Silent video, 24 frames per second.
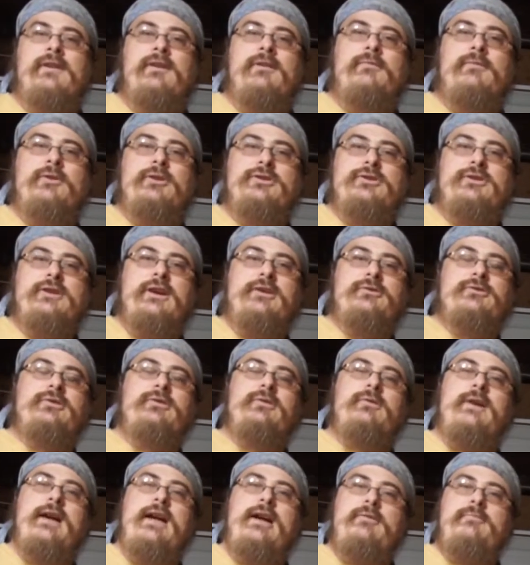which tells
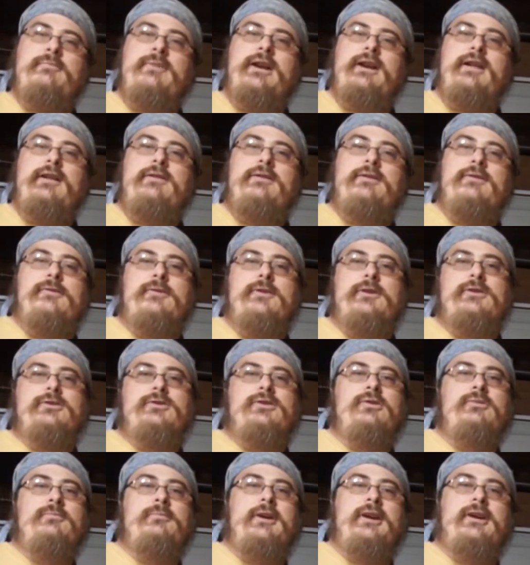you how many
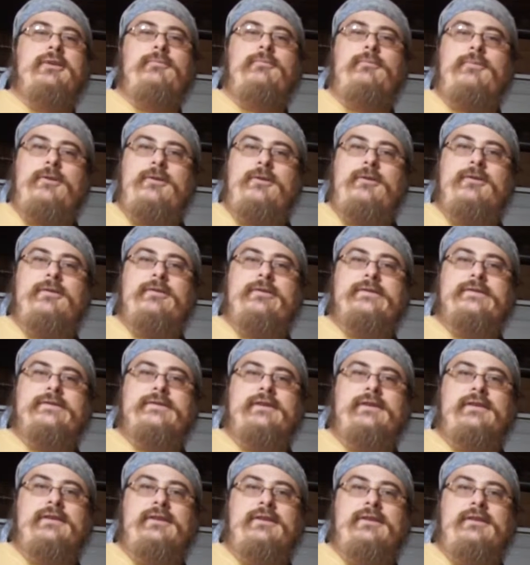32-bit words
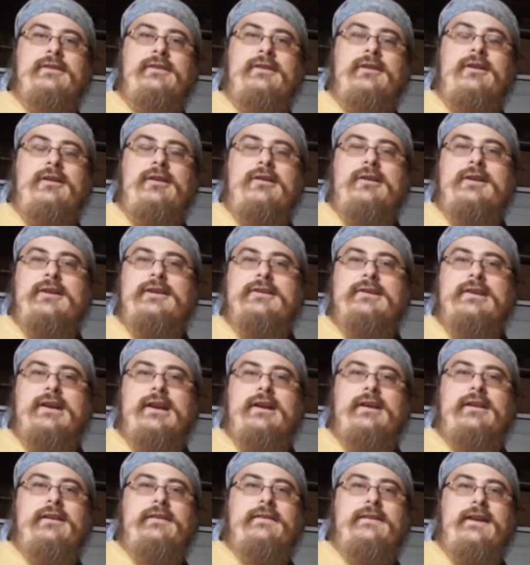are
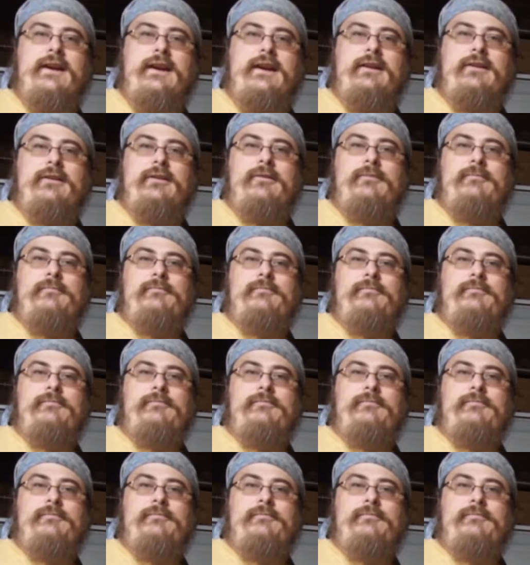contained in the header.